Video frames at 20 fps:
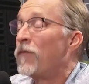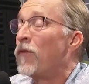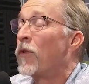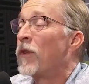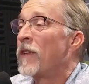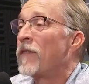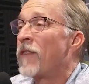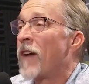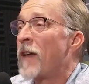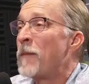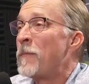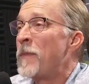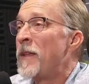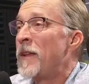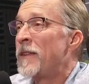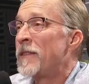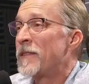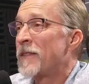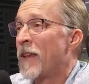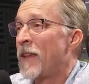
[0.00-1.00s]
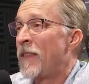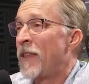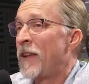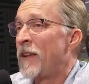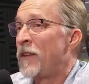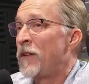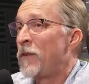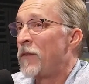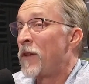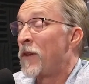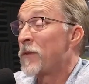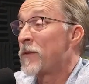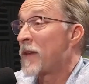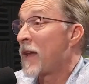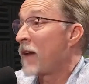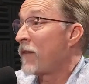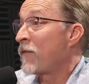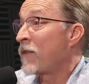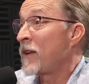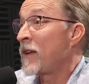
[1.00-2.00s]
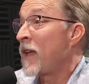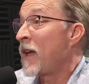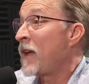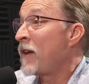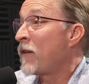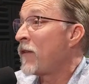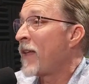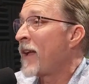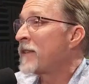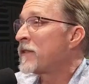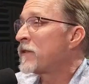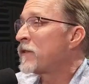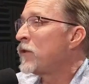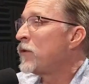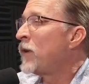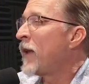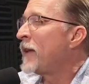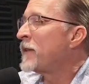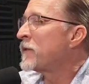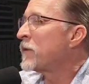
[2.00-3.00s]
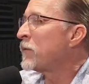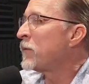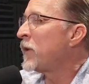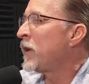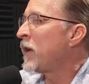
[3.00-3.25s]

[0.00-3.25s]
So 45 minutes, and they do those every day, or that's 2 days a